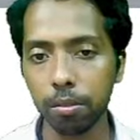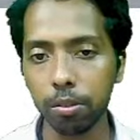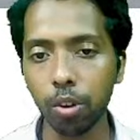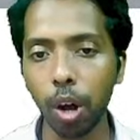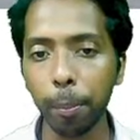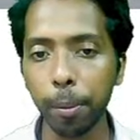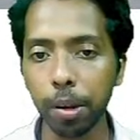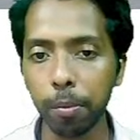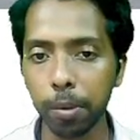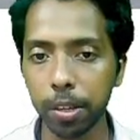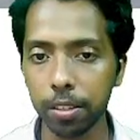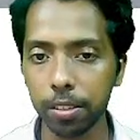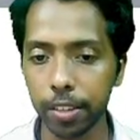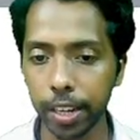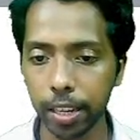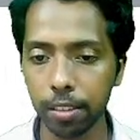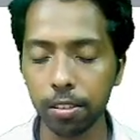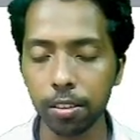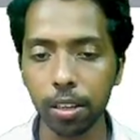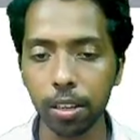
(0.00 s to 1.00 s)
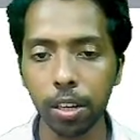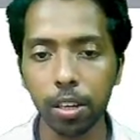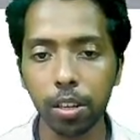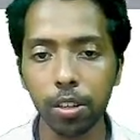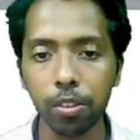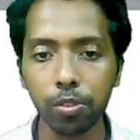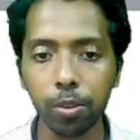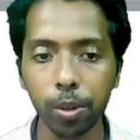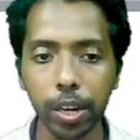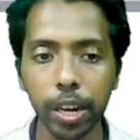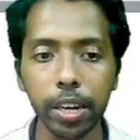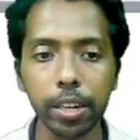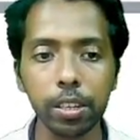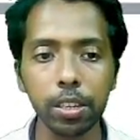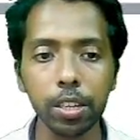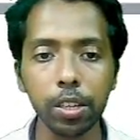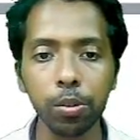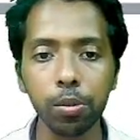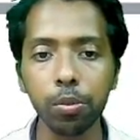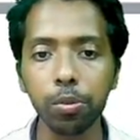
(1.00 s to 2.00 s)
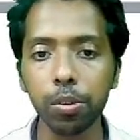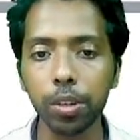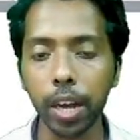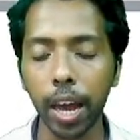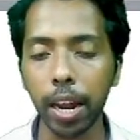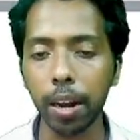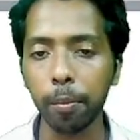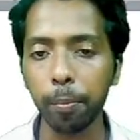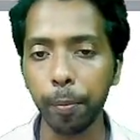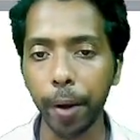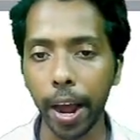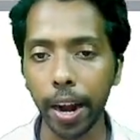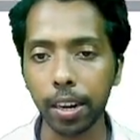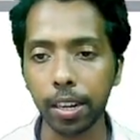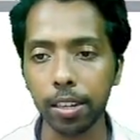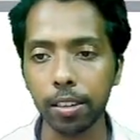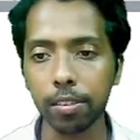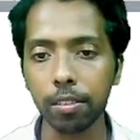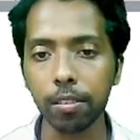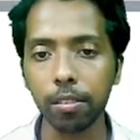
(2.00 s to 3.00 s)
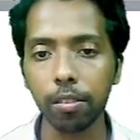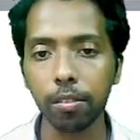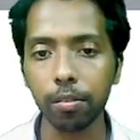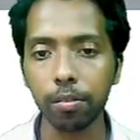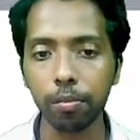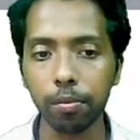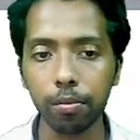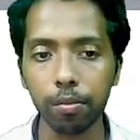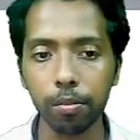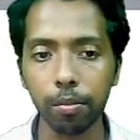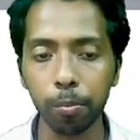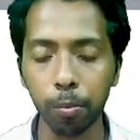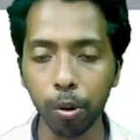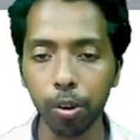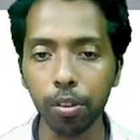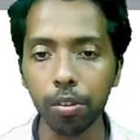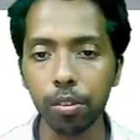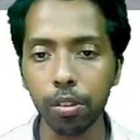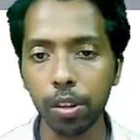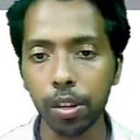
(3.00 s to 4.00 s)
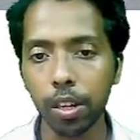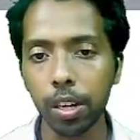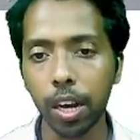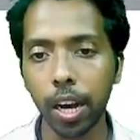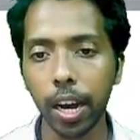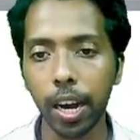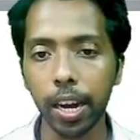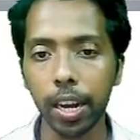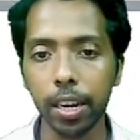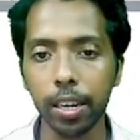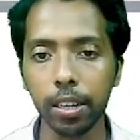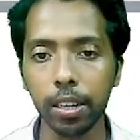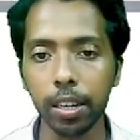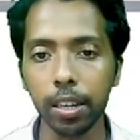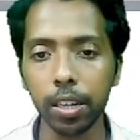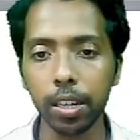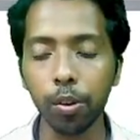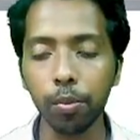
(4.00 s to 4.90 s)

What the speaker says: topic based test, so that you can practice more and